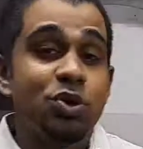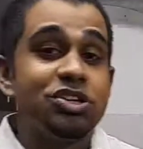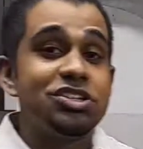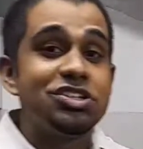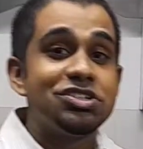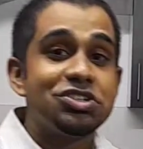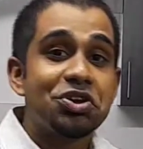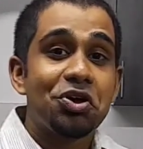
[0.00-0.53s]
which
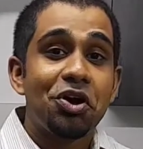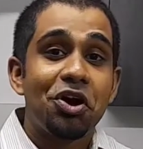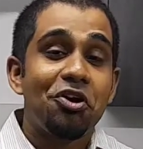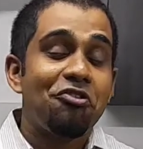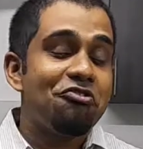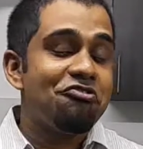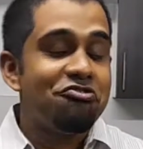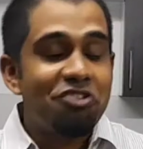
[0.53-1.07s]
is
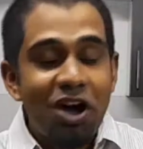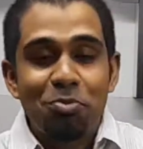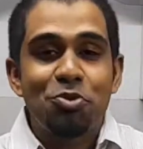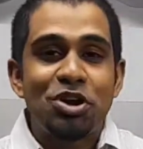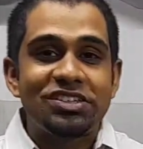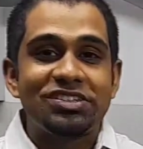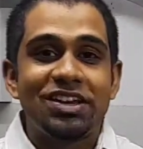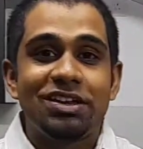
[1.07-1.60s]
far more
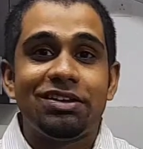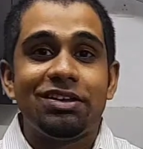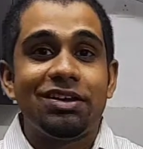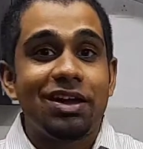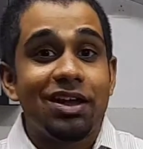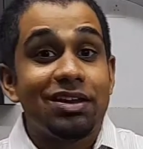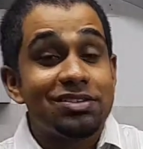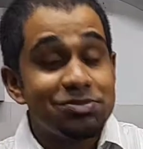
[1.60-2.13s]

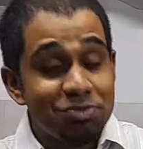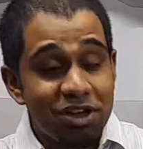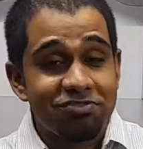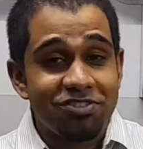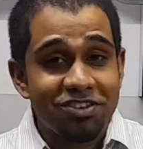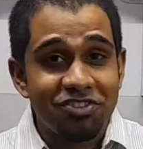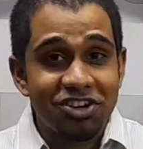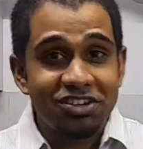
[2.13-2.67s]
exciting. It is my
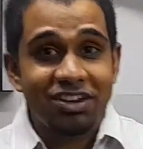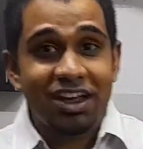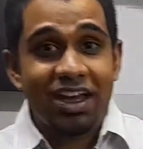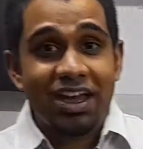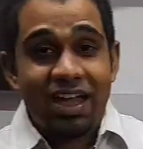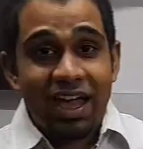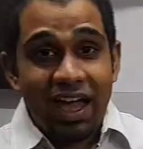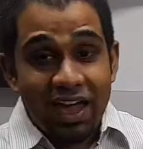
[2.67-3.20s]
favorite,
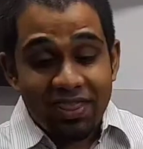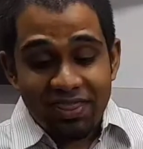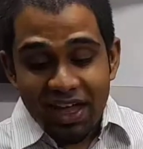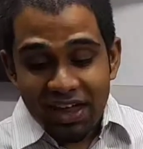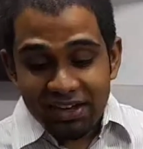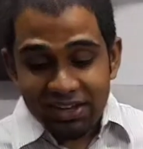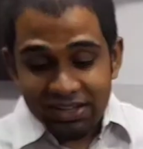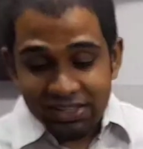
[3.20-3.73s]
and
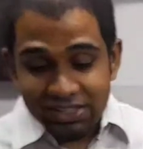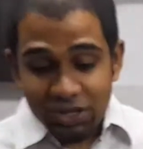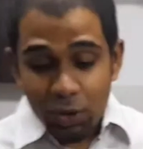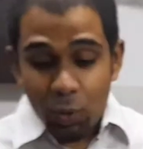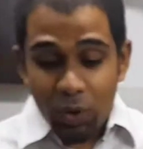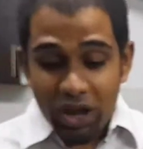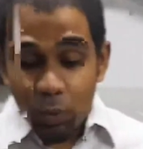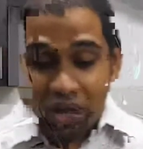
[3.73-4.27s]
that is
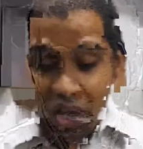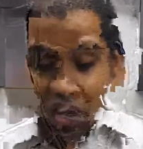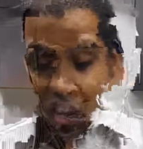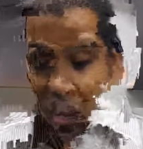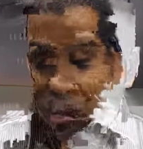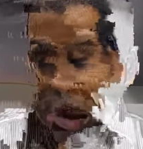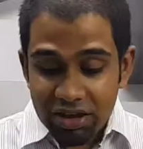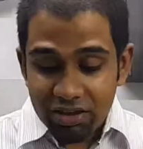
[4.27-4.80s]
when
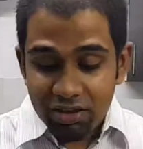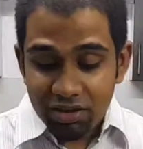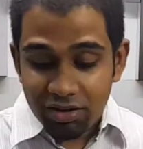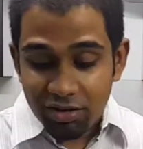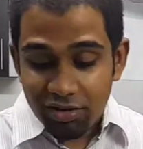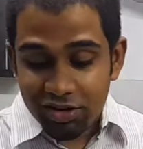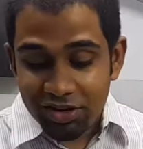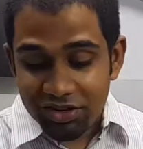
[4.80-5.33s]
you make
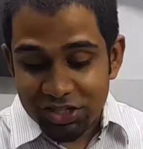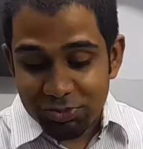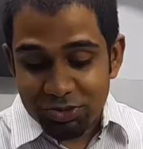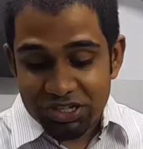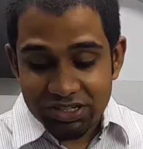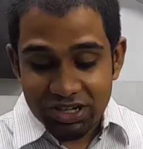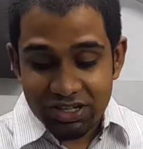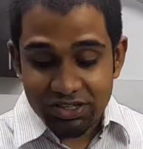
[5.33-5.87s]
a crispy
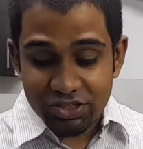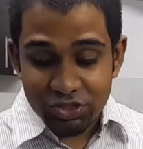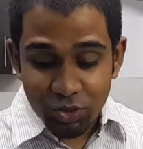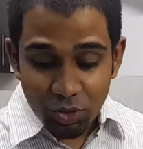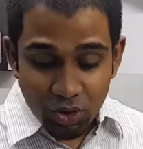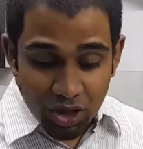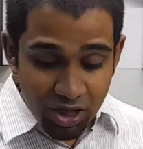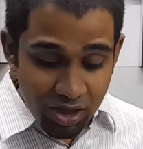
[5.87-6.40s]
skin.
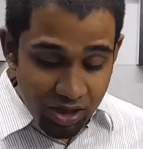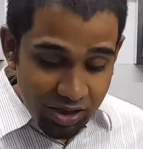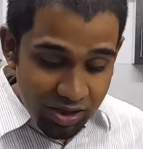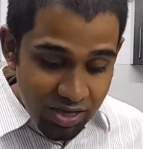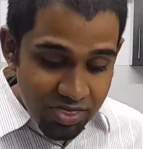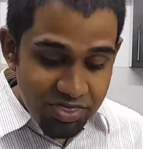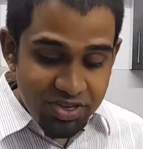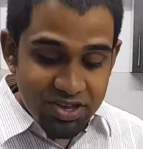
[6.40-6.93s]
So
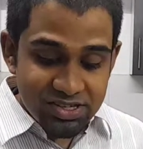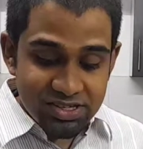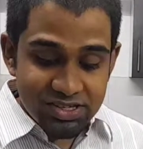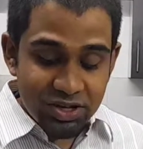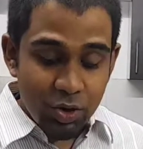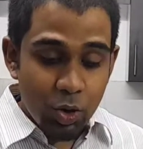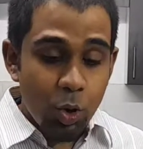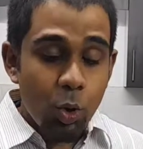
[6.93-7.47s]

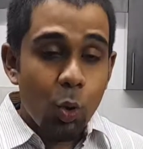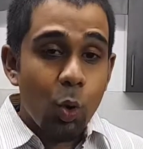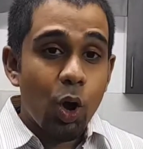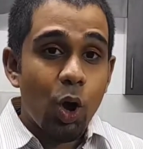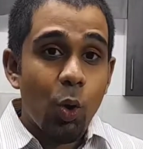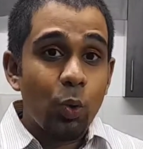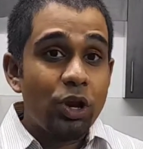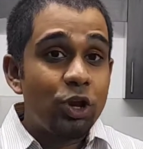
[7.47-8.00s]
this
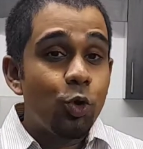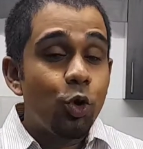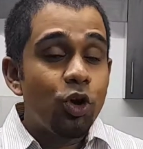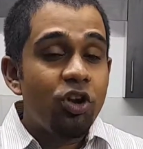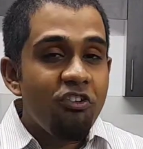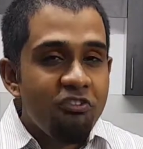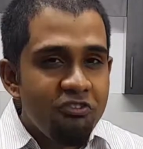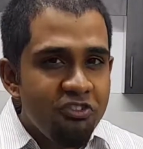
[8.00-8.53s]
will go on
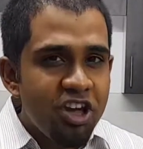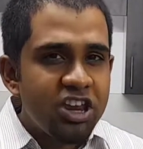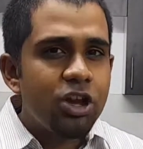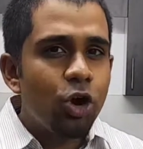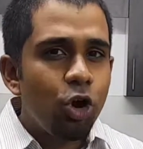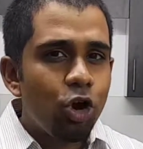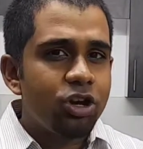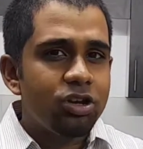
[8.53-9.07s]
a very
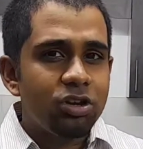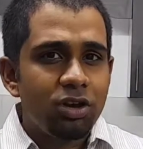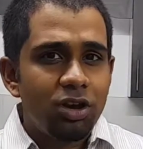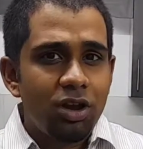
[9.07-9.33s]
hot